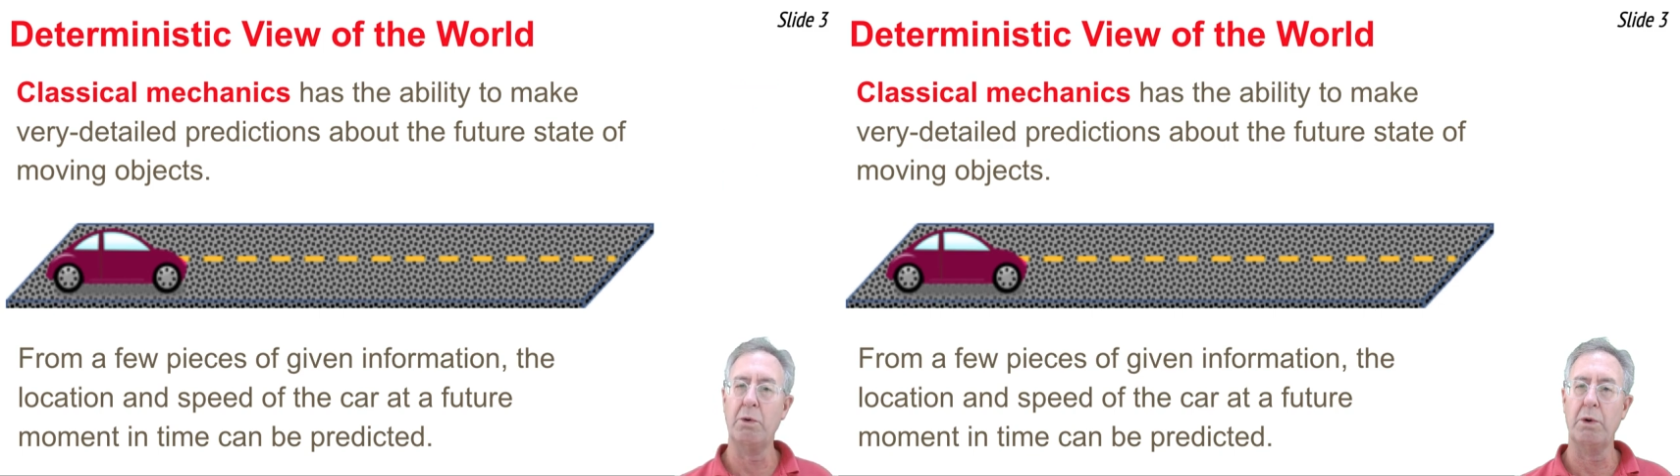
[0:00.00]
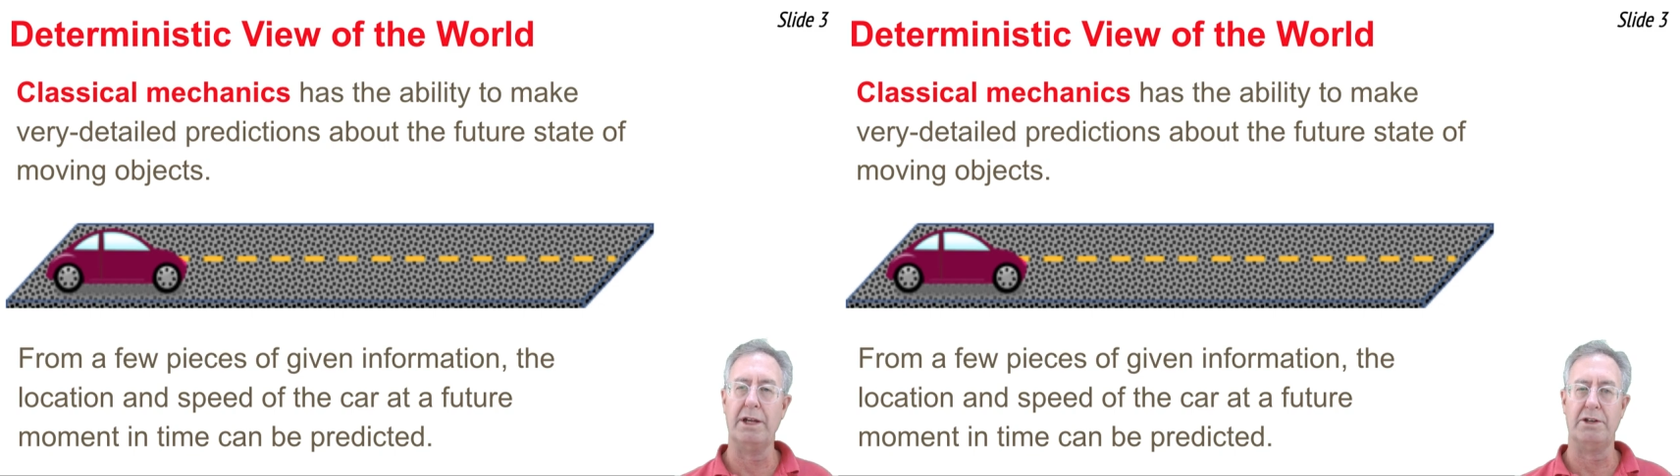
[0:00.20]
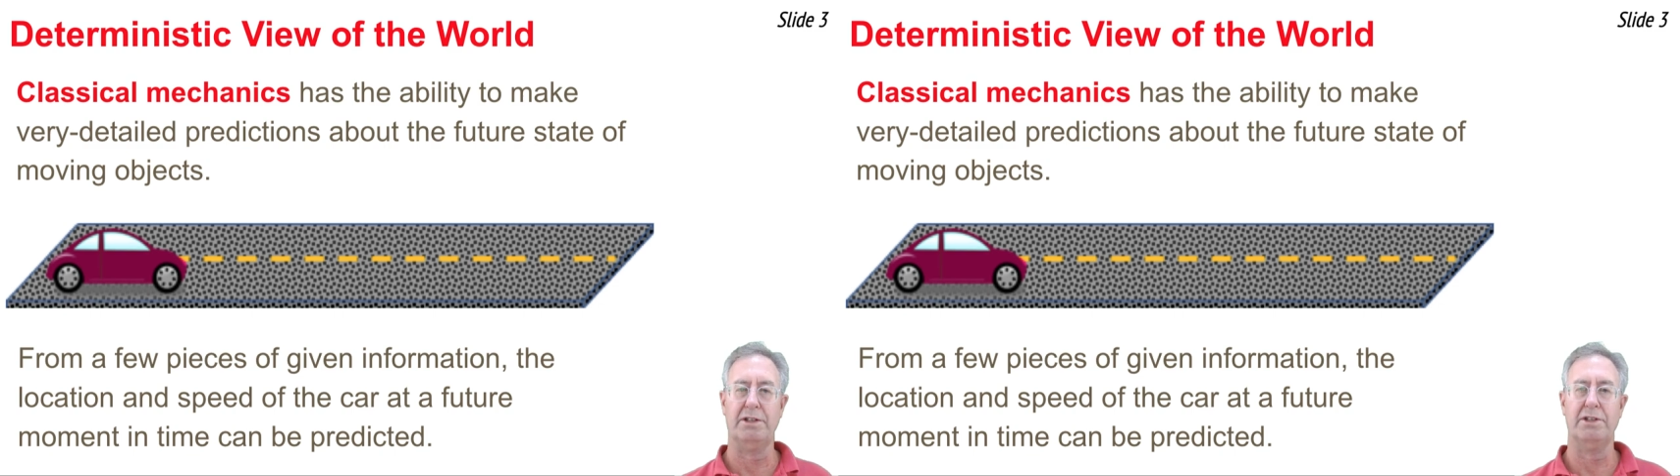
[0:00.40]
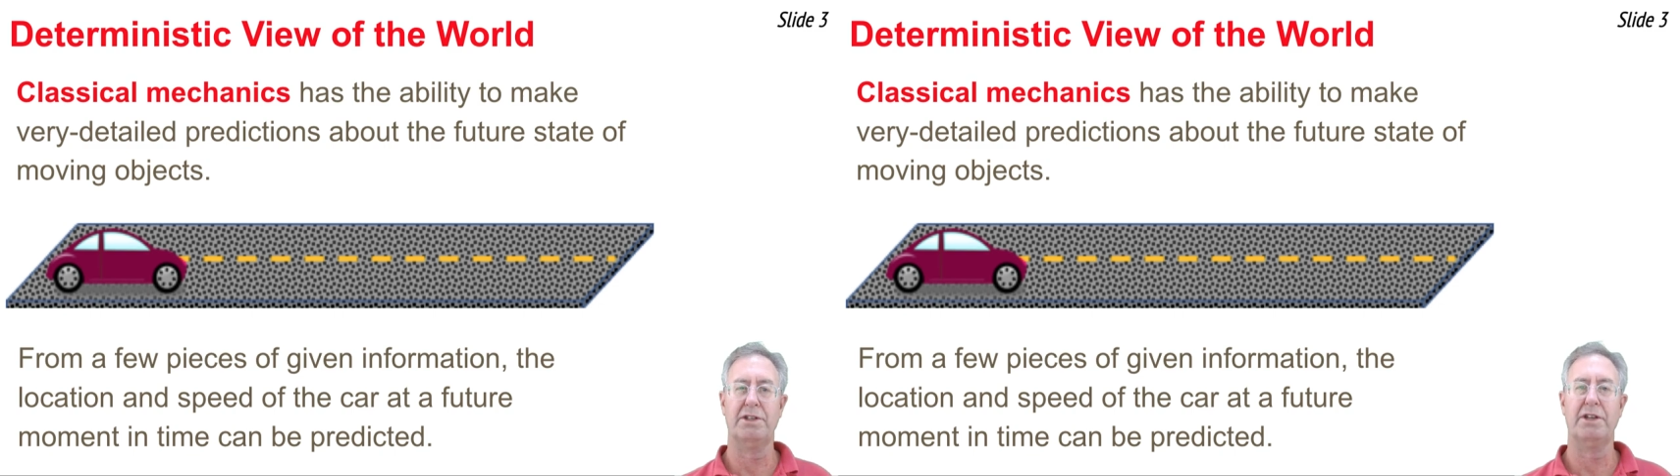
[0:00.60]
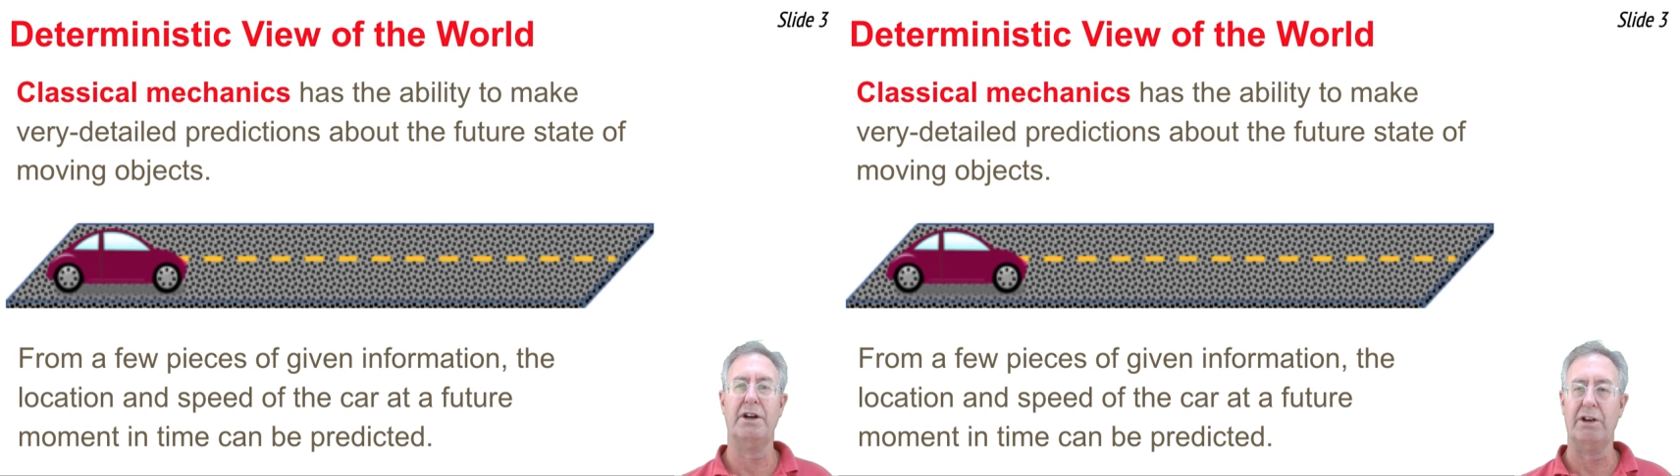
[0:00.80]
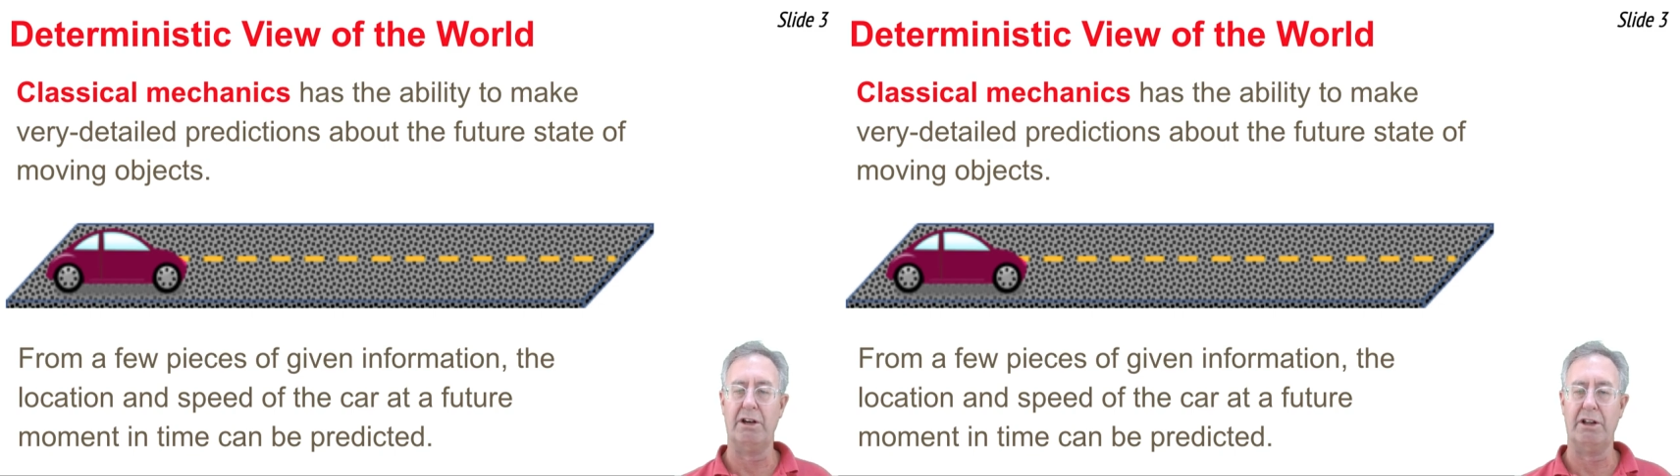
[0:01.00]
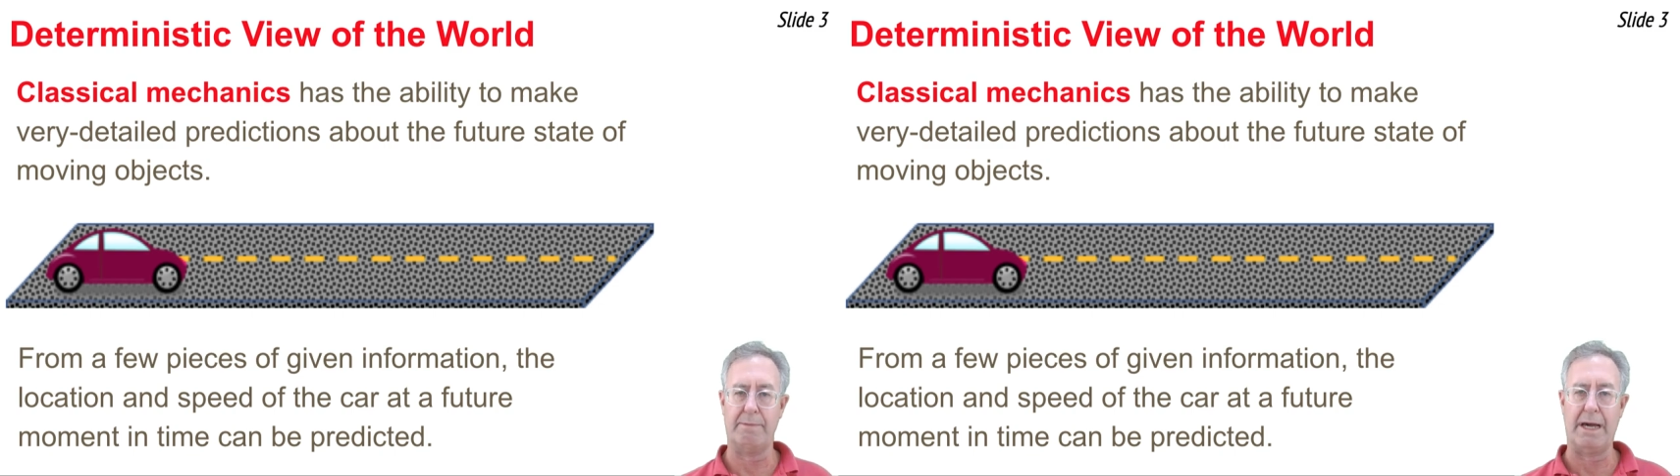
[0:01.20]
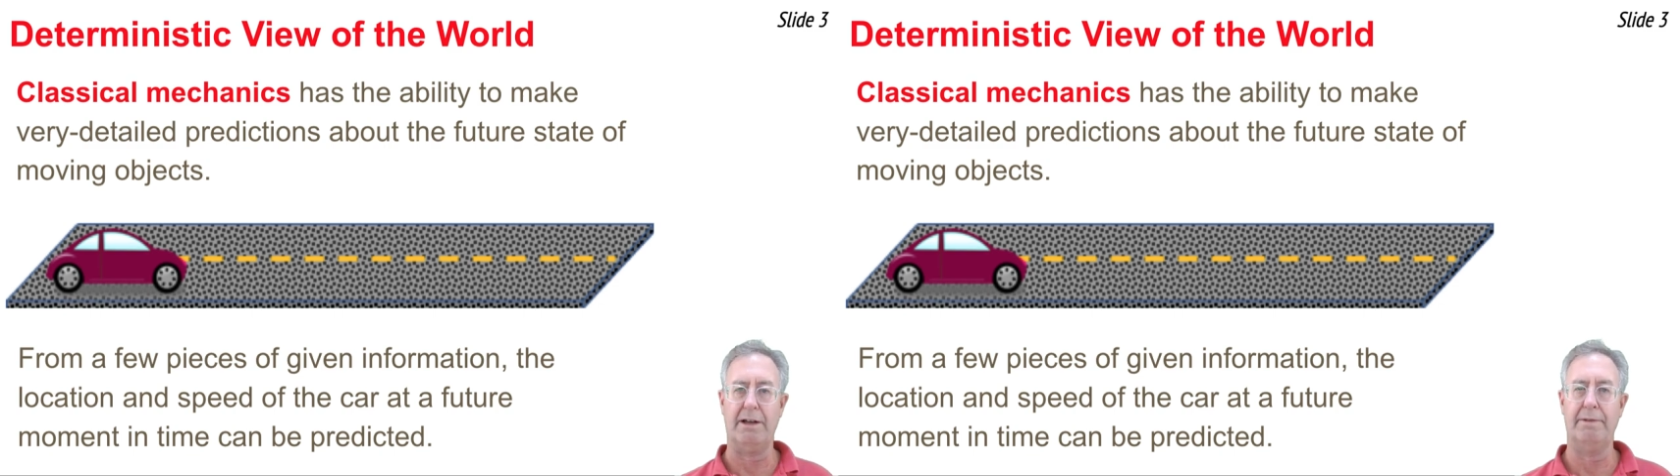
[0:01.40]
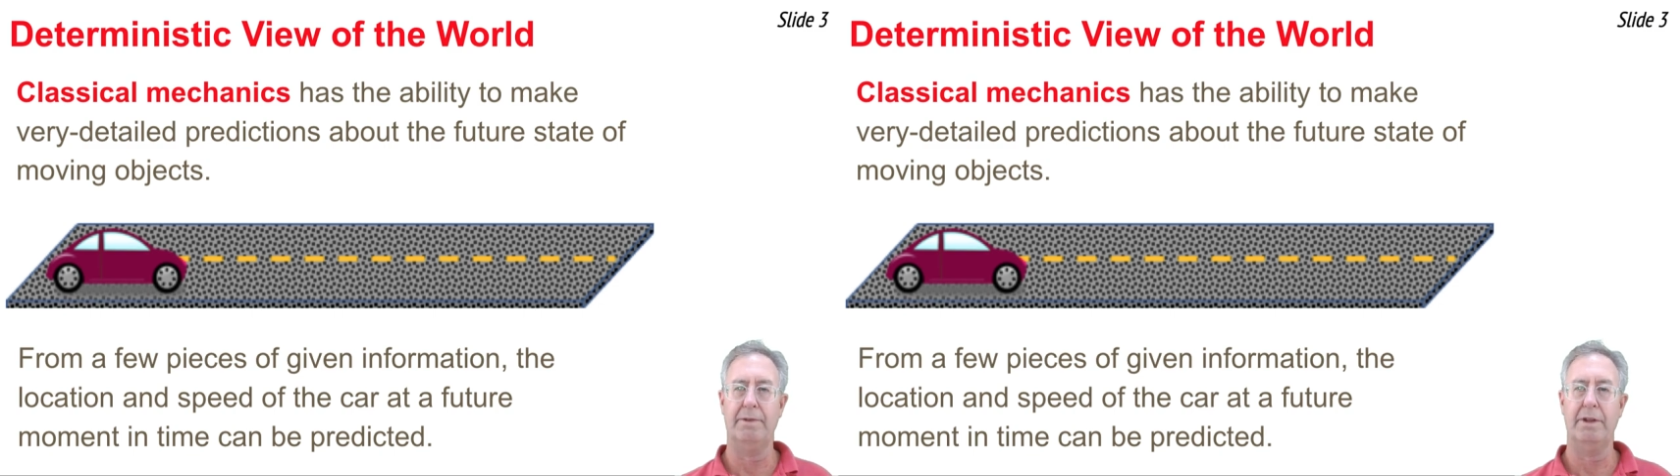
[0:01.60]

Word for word: equations are all about.